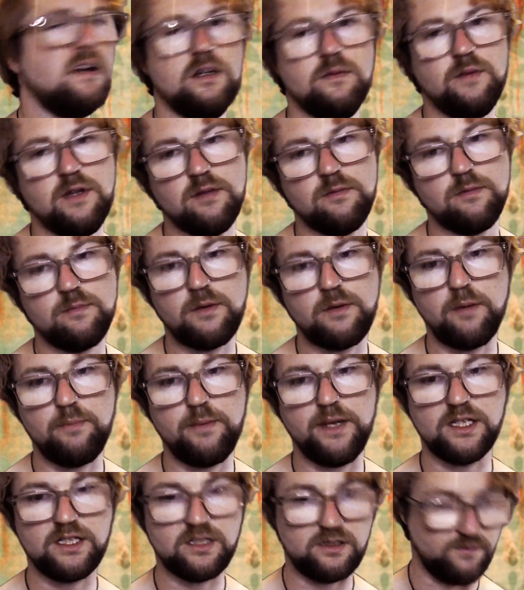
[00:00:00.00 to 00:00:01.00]
to be my
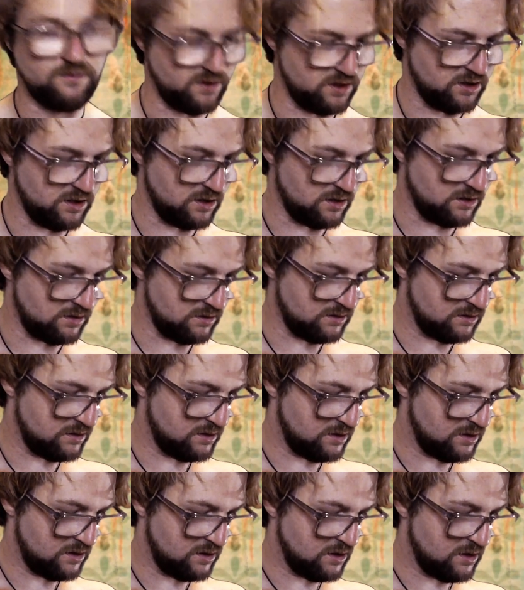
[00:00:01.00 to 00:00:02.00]
best video
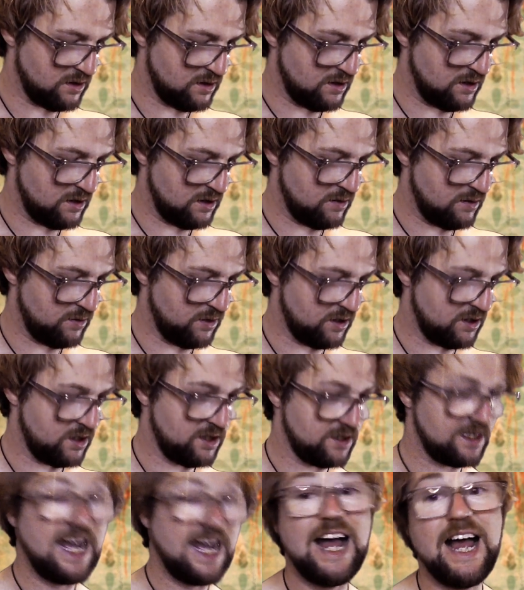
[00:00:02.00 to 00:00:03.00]

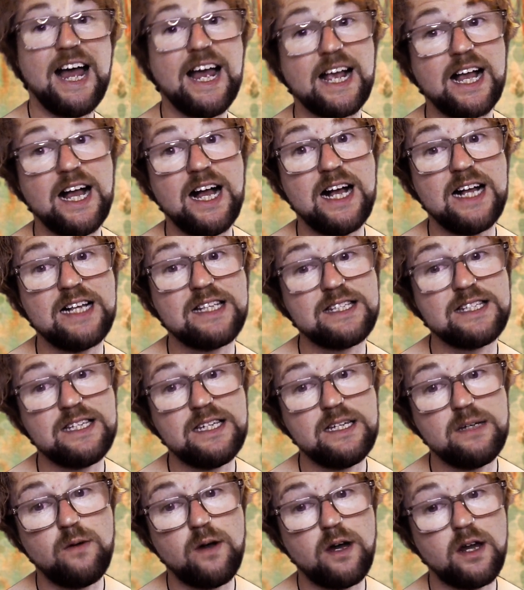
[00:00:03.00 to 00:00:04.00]
because I can't
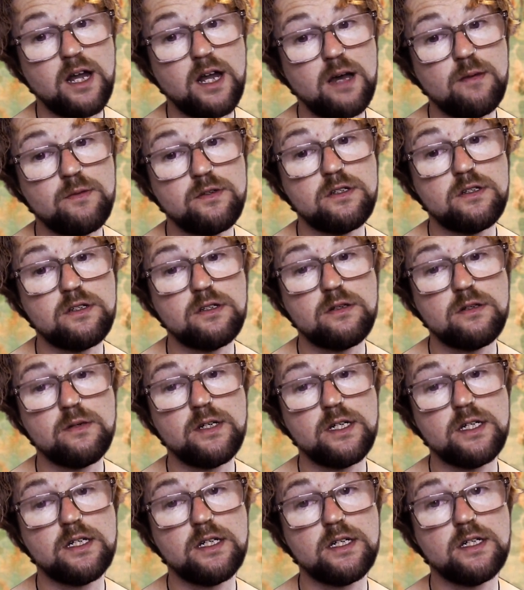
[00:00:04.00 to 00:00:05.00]
see what I'm
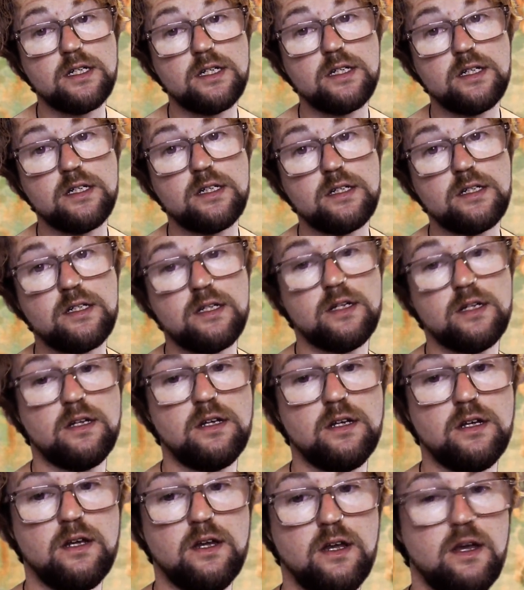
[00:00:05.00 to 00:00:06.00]
doing.
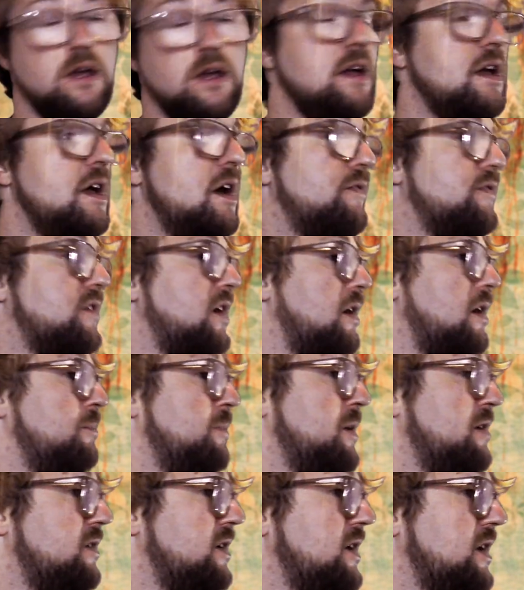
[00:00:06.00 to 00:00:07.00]
I've got a
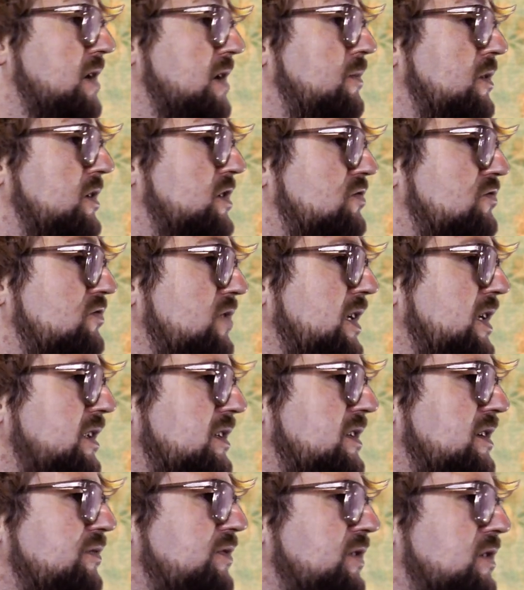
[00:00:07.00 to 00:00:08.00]
mirror here, but it's really
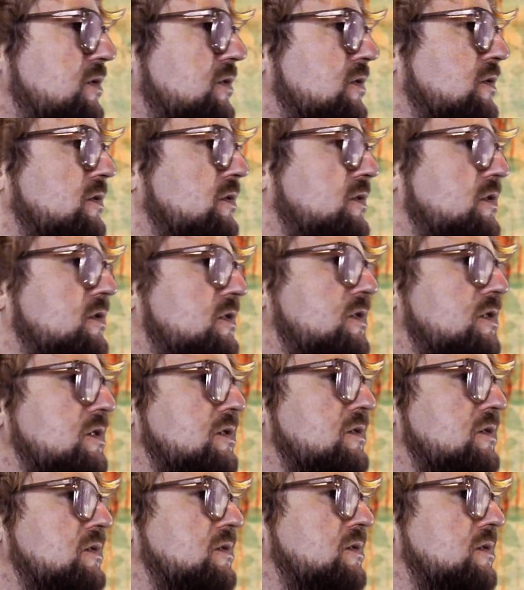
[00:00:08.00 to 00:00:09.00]
difficult
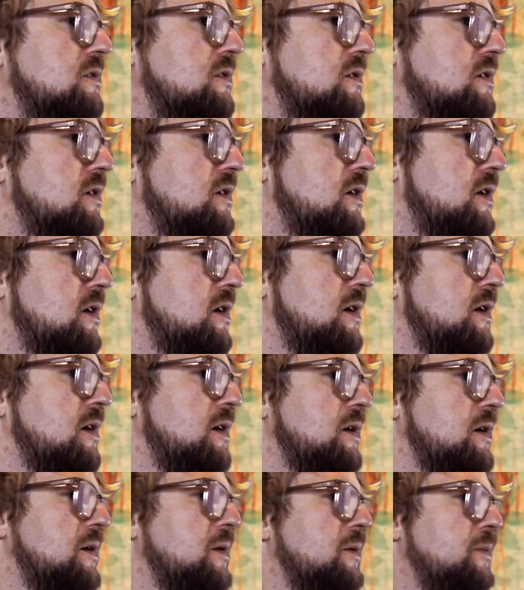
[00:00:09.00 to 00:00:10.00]
to
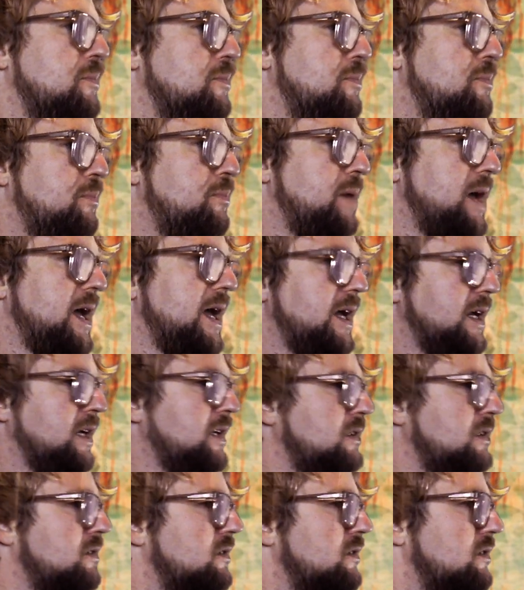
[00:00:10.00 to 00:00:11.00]
paint